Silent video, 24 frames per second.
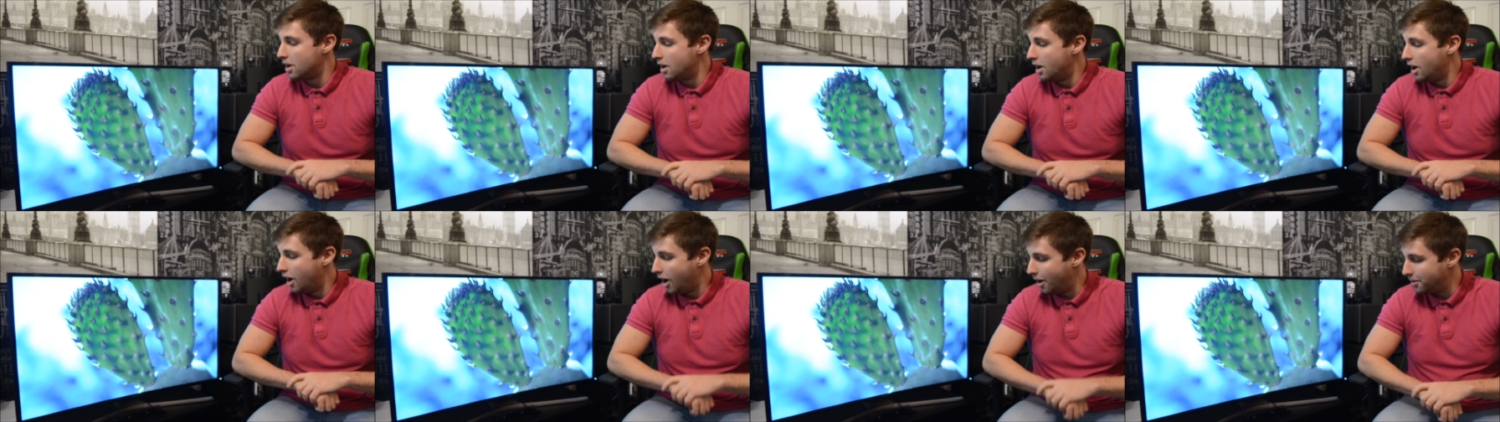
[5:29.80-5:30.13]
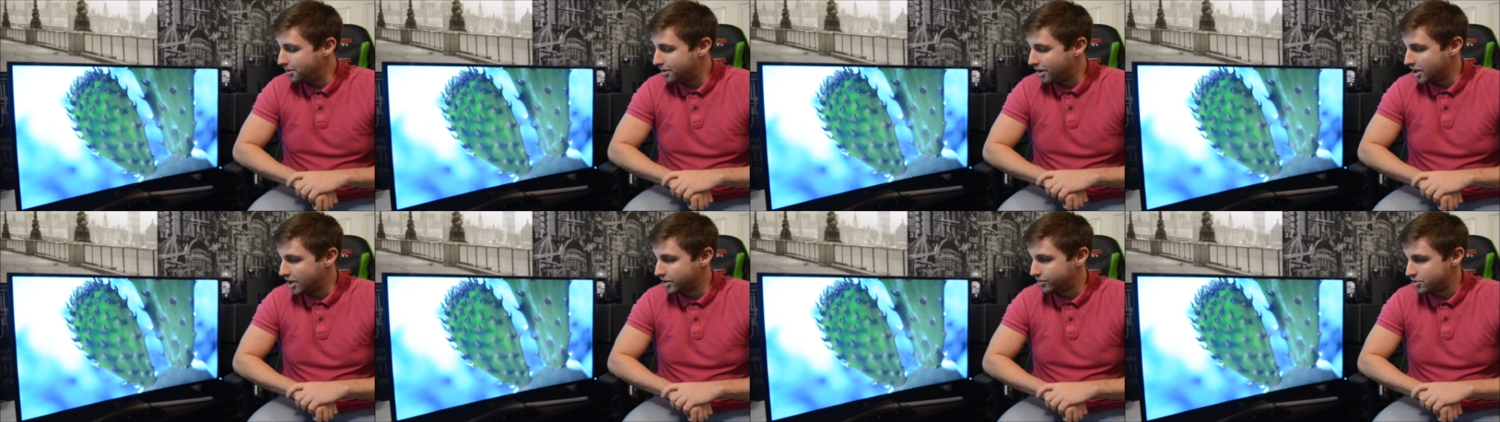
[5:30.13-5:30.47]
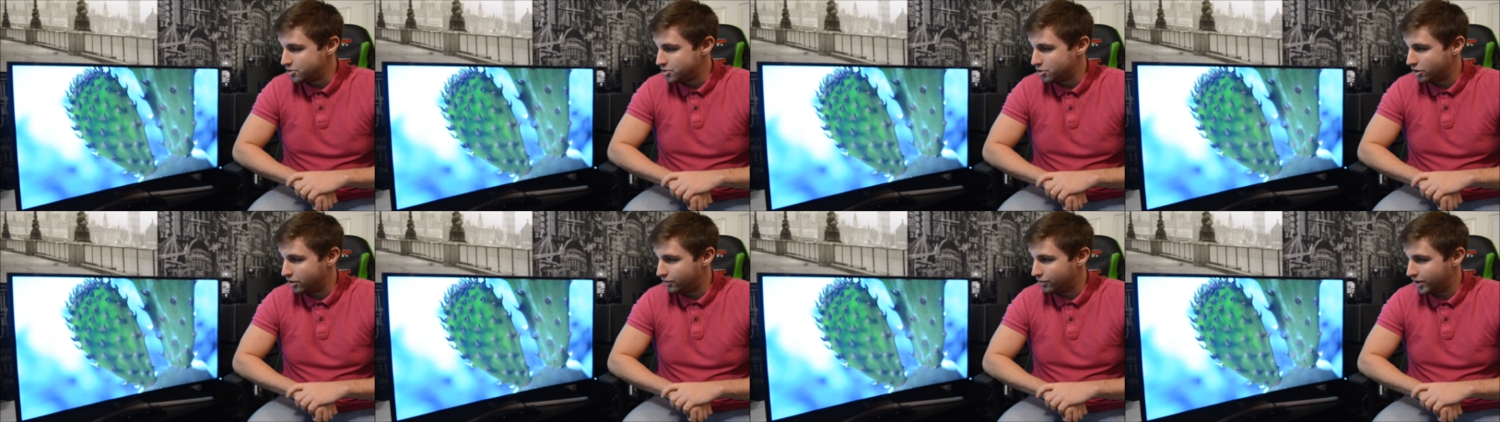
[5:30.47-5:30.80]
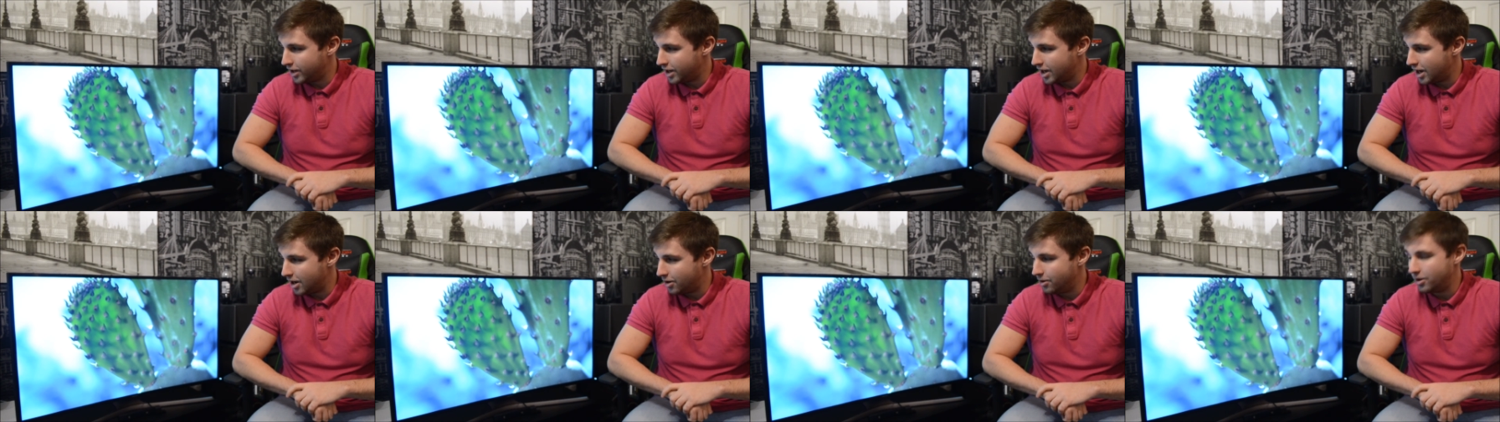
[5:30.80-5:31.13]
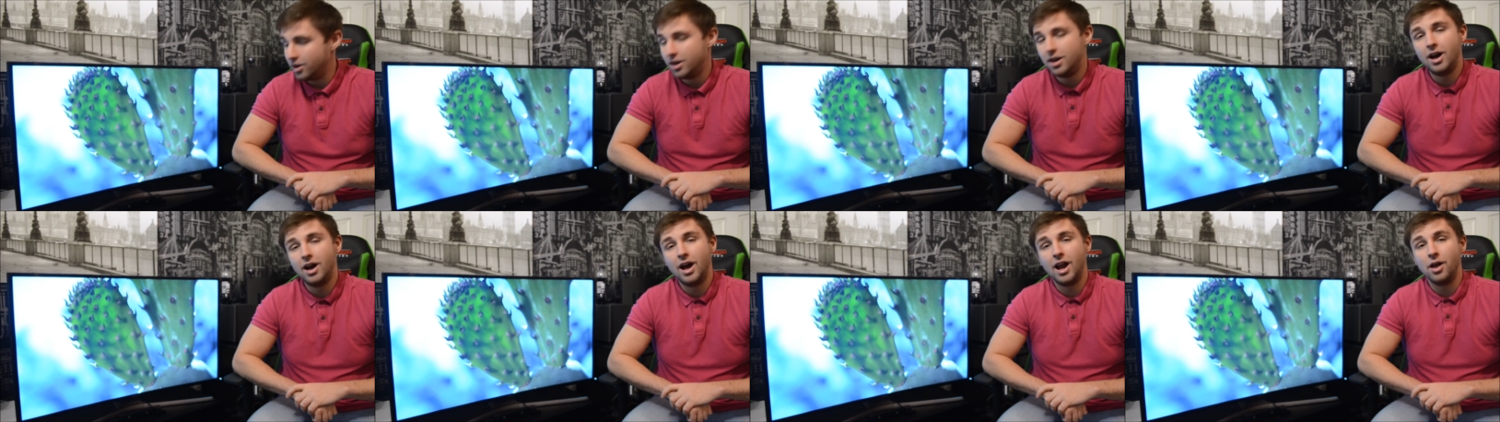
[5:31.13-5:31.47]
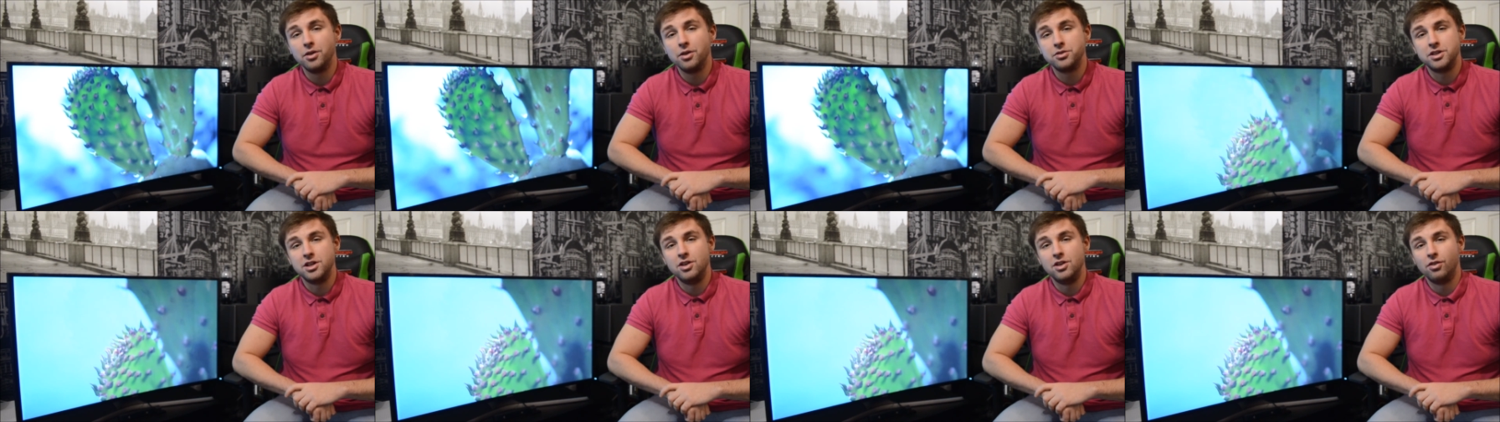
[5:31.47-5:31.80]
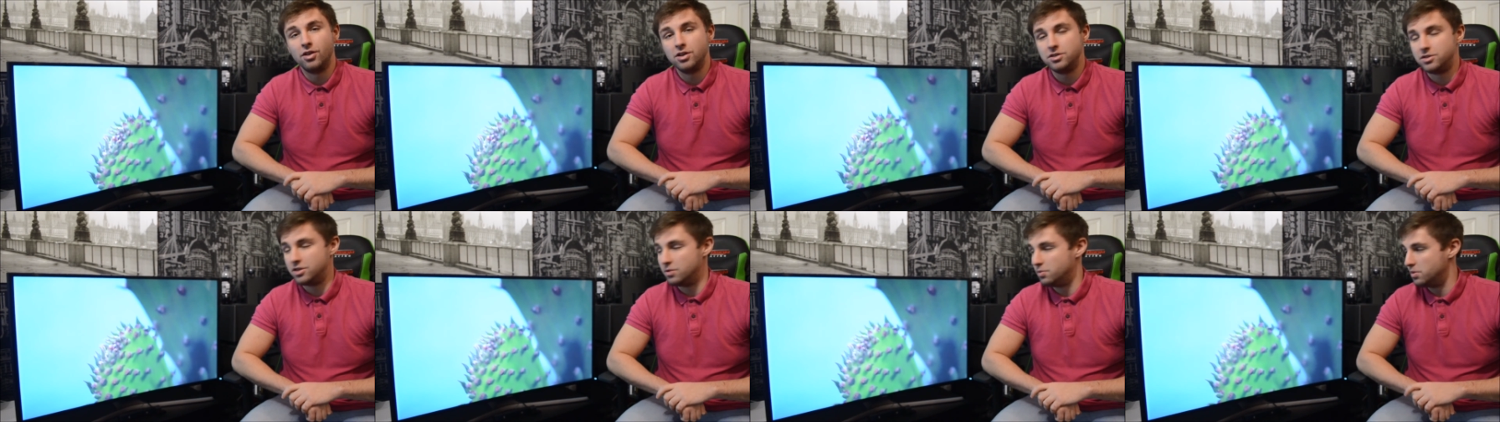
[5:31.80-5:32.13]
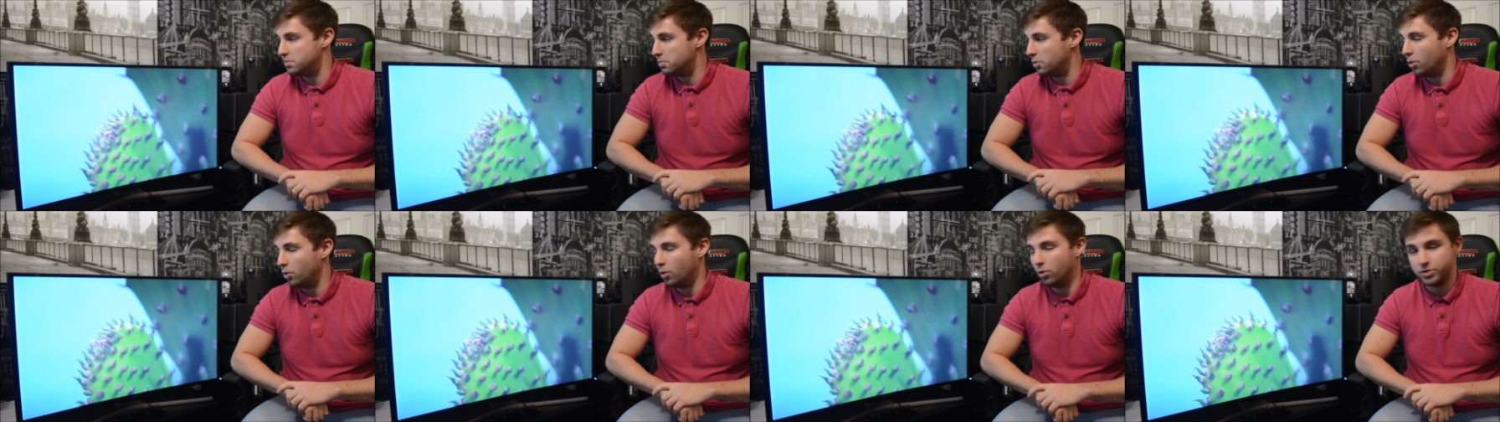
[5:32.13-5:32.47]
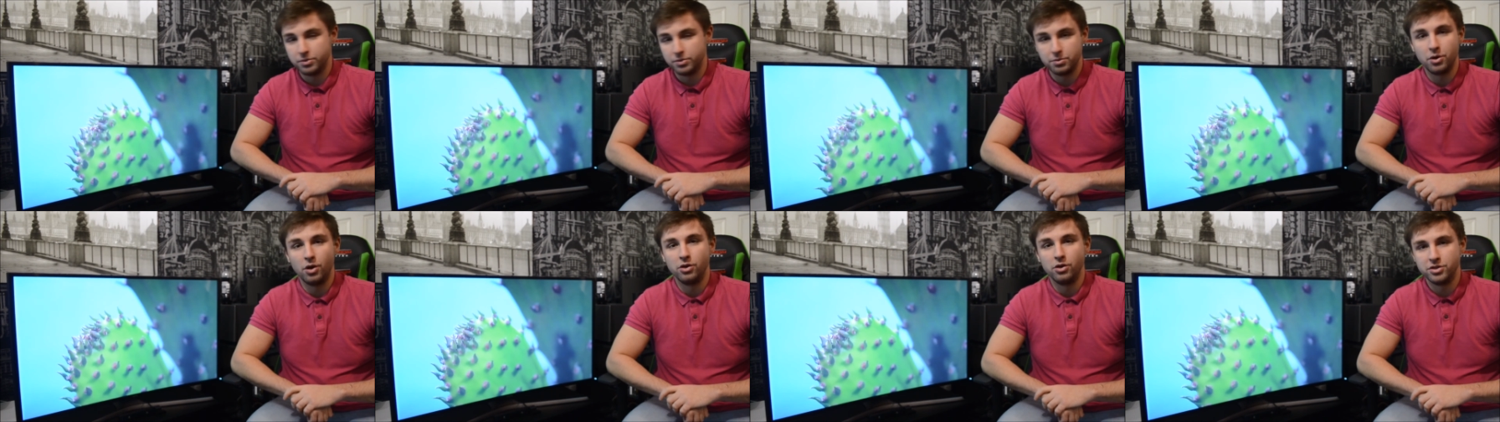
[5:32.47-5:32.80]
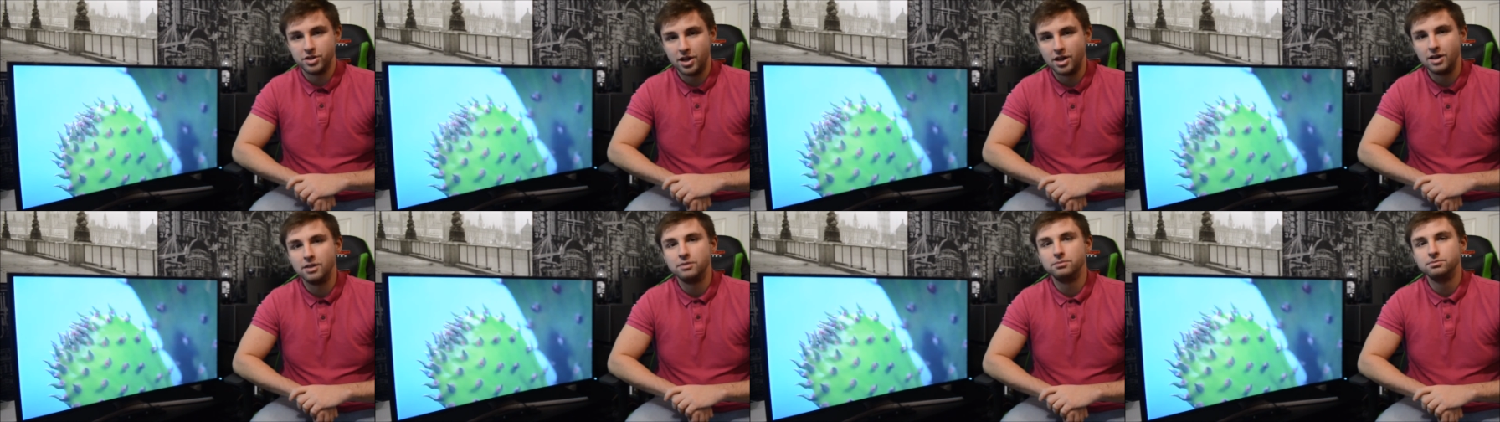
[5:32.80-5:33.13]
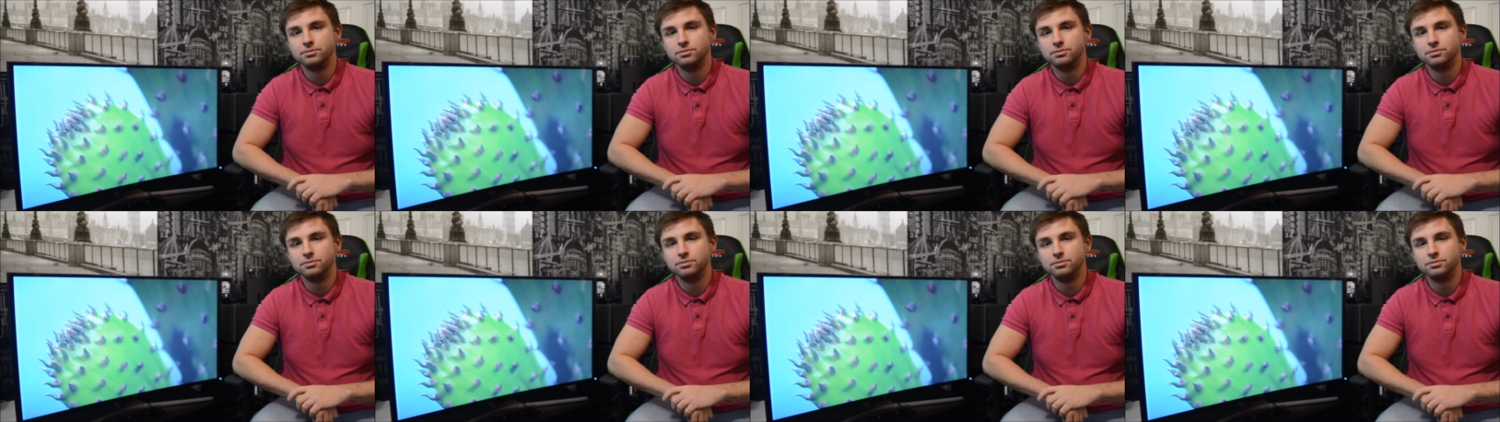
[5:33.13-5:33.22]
Hope you guys enjoyed the video, and I'll see you very soon with more awesome content.